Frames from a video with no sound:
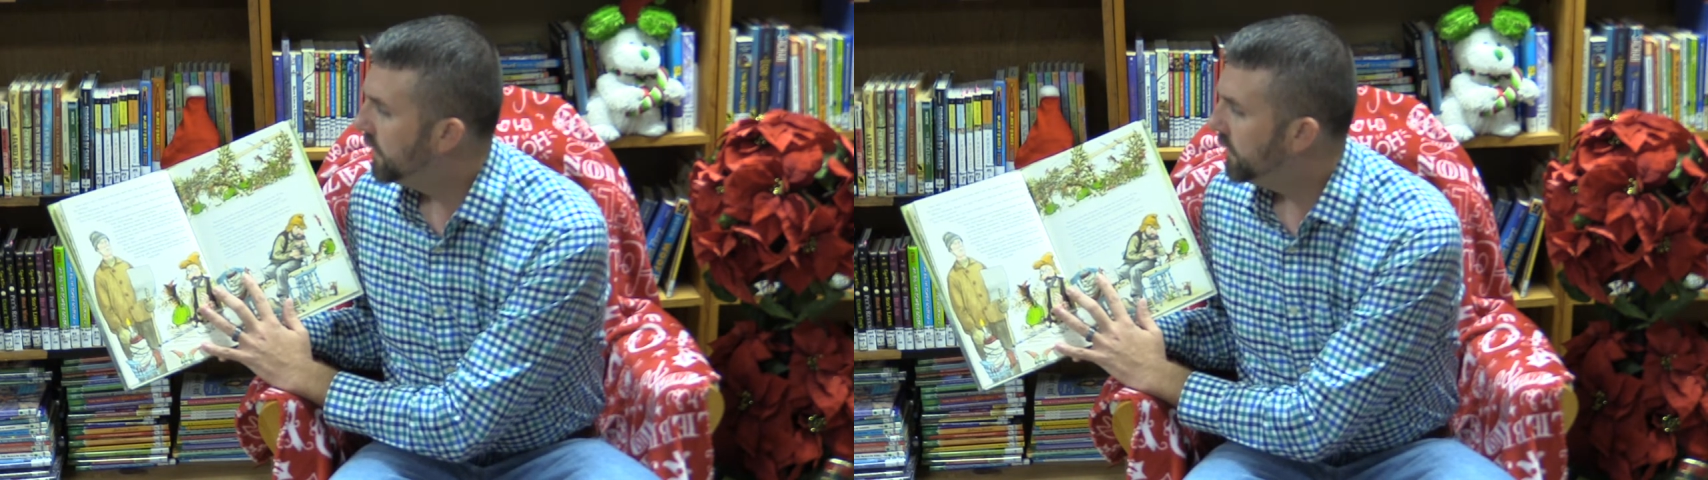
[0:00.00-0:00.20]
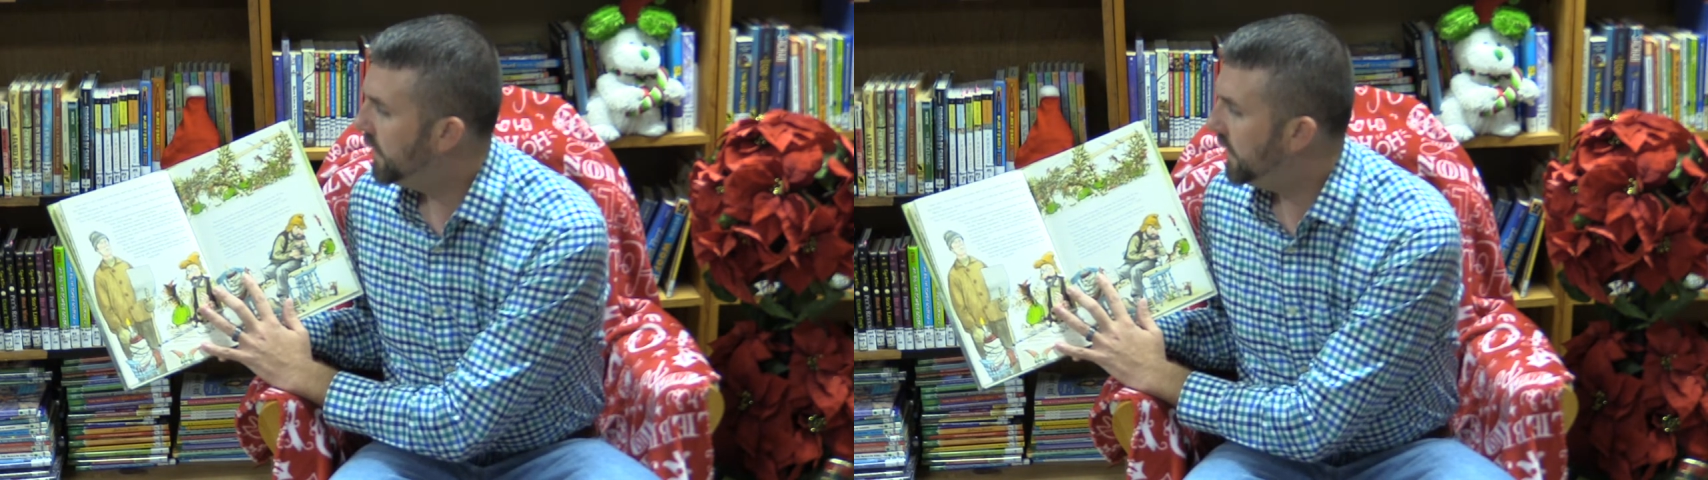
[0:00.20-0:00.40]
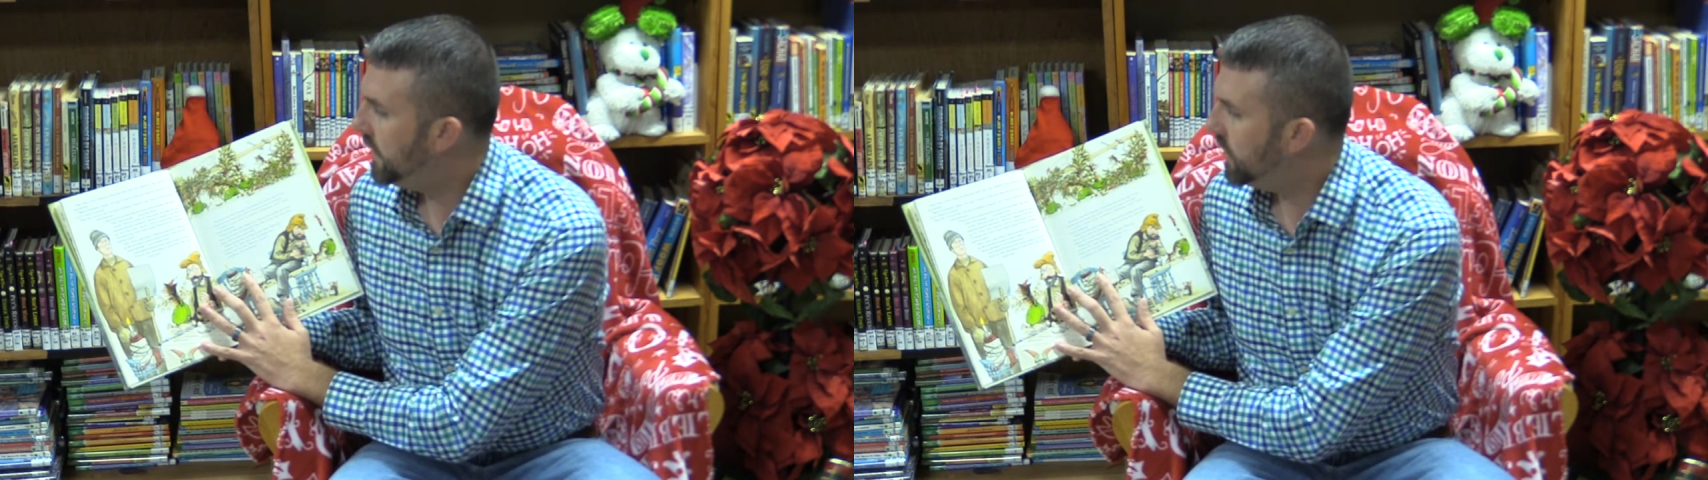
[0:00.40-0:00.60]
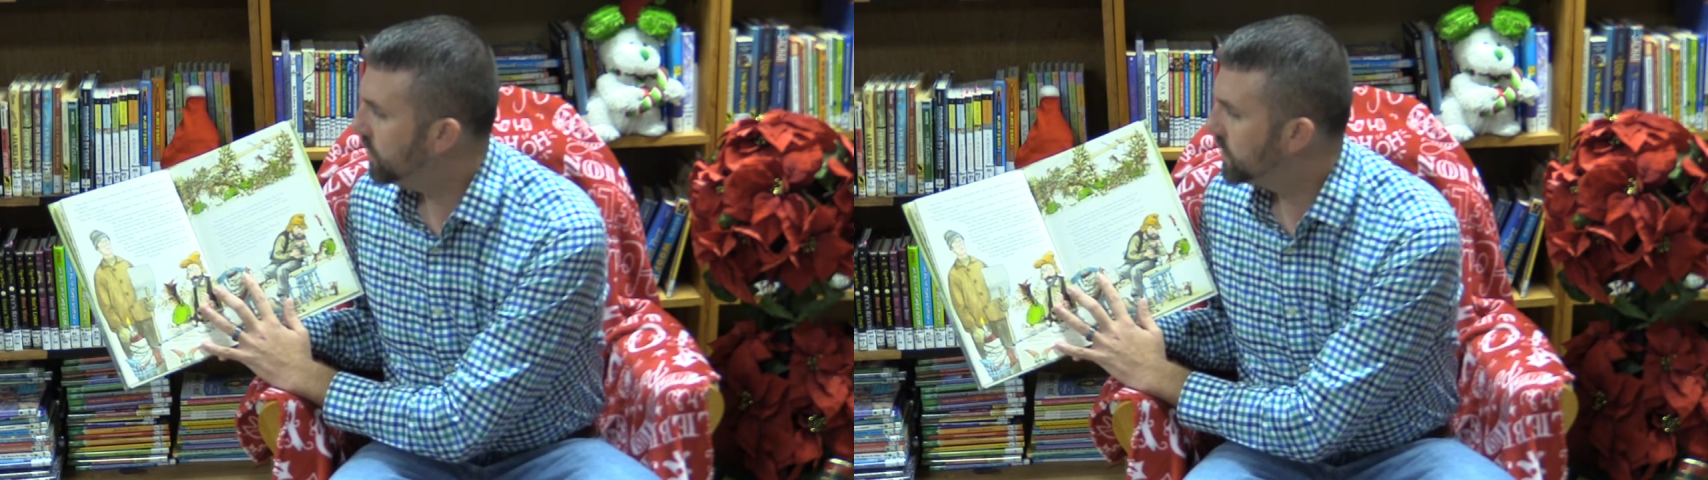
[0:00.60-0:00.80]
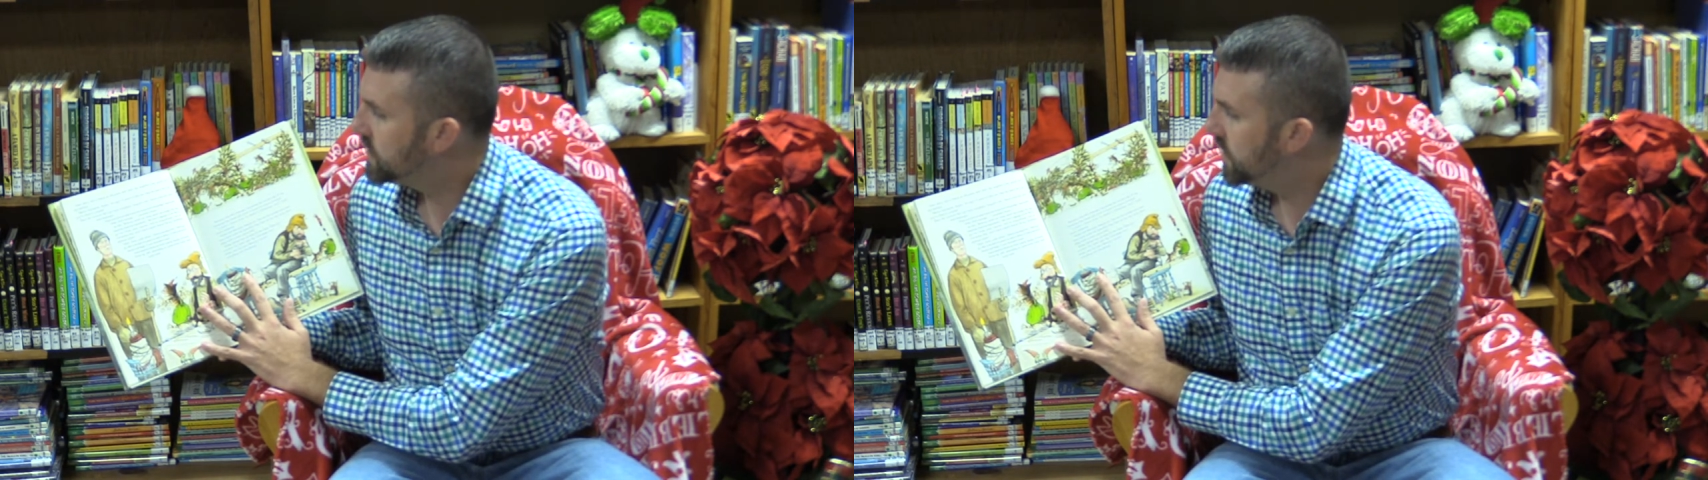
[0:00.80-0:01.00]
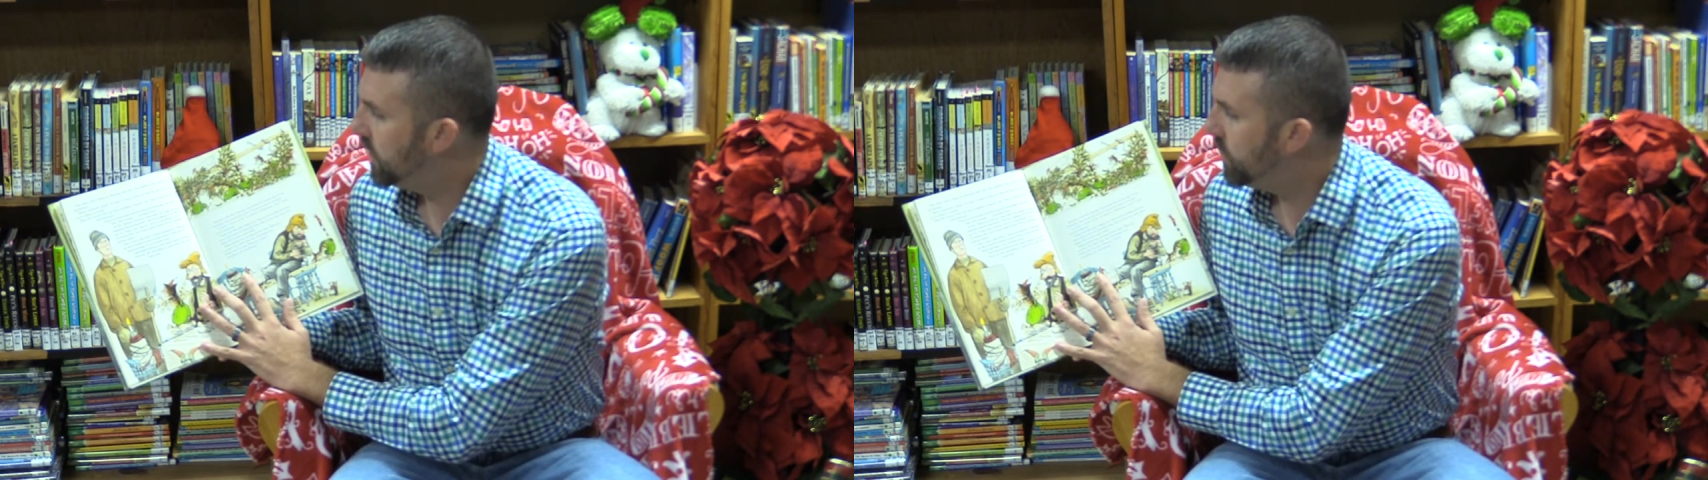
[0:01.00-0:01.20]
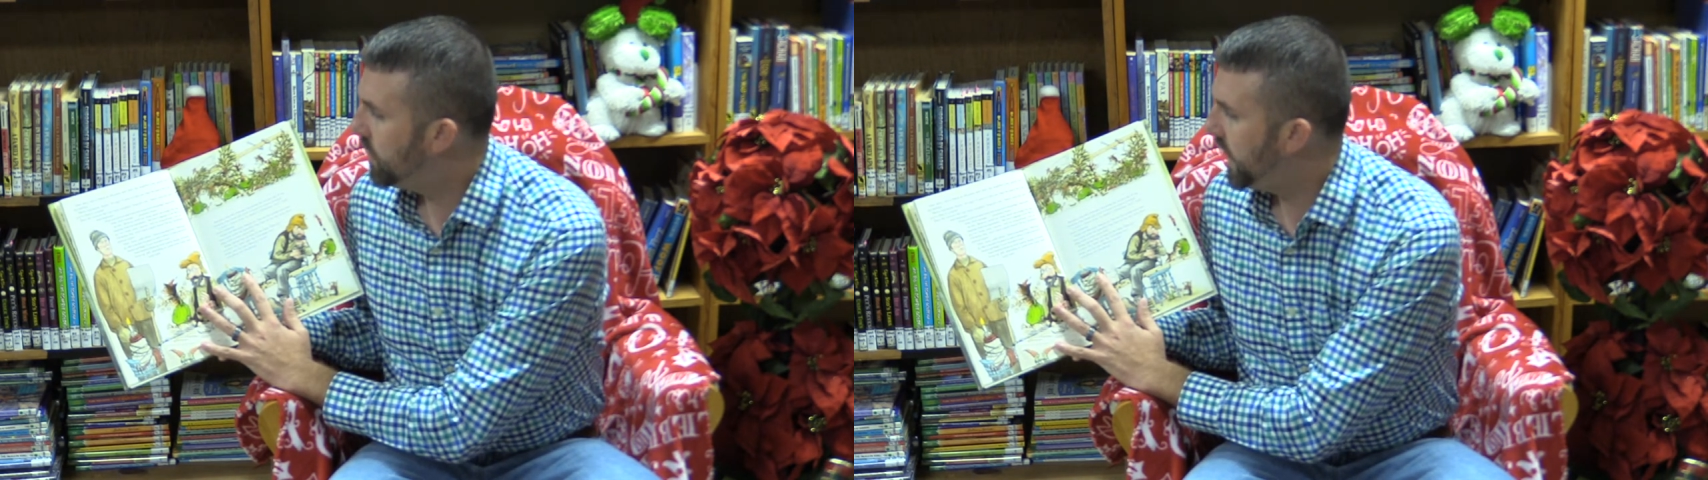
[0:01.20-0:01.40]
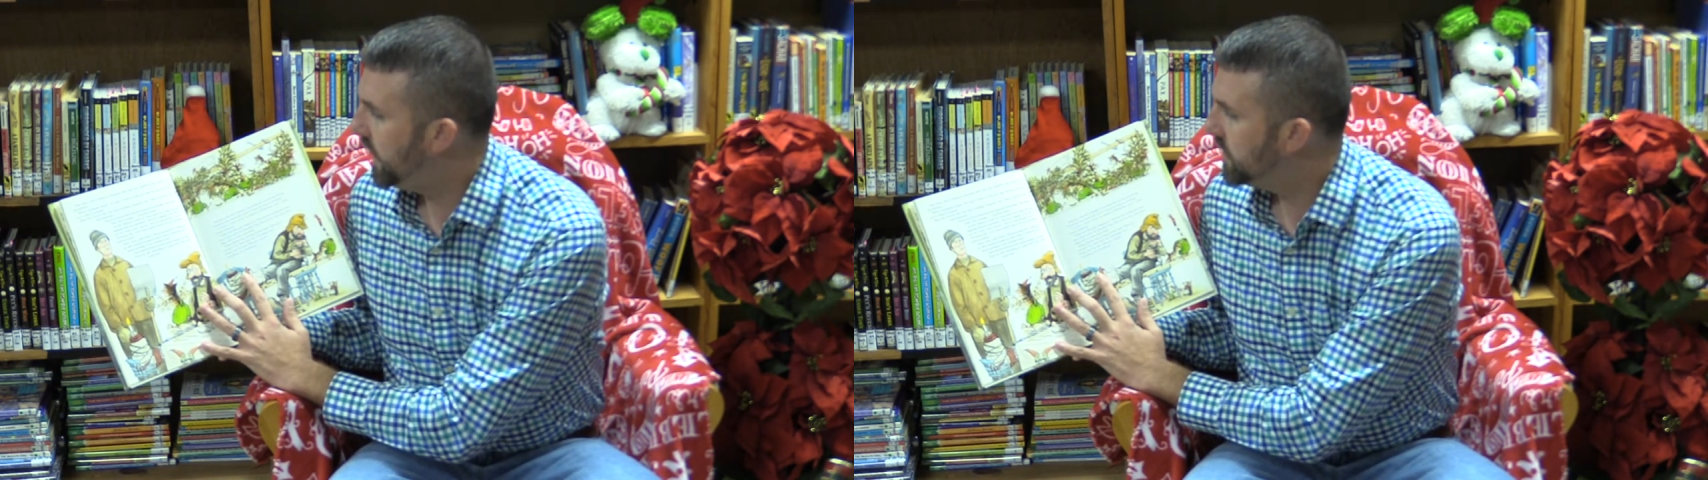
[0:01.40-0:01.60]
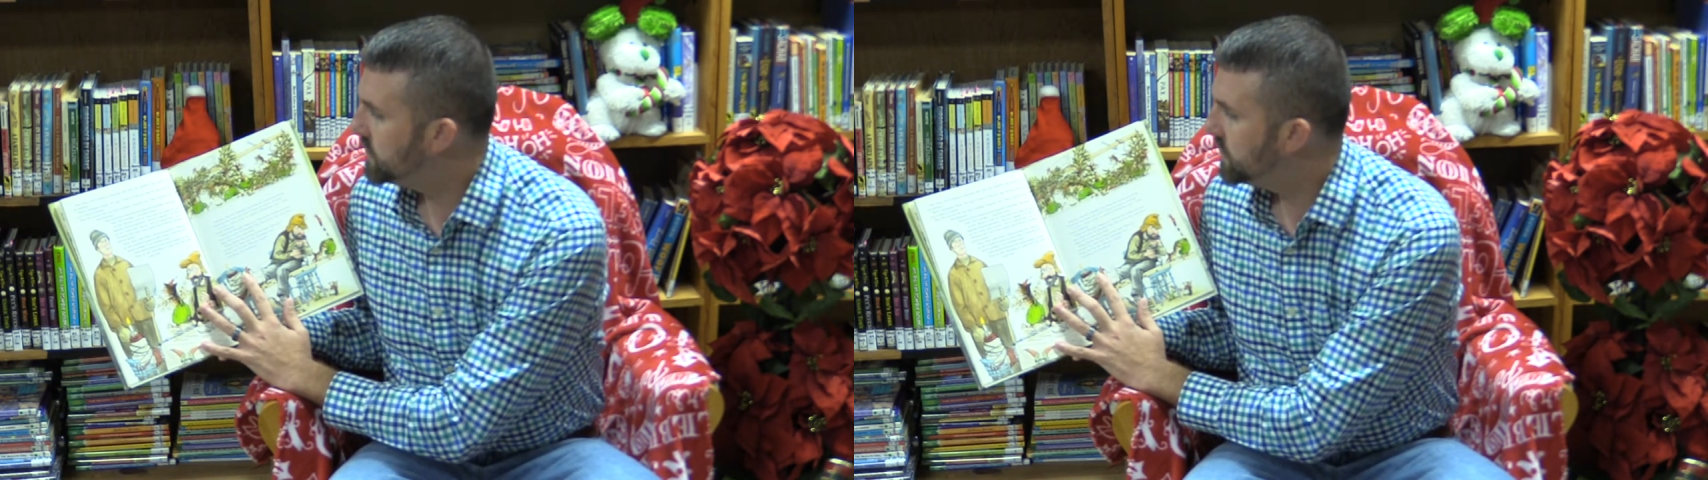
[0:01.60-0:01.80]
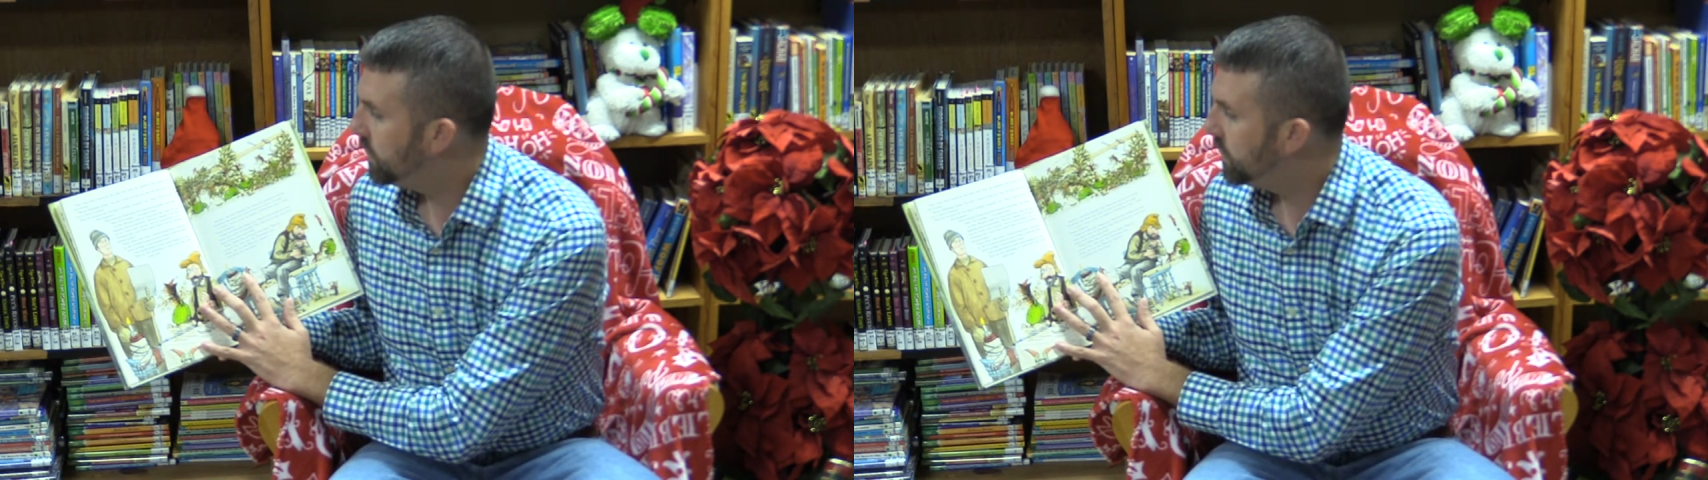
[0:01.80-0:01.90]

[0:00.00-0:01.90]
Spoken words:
Then he noticed the old man's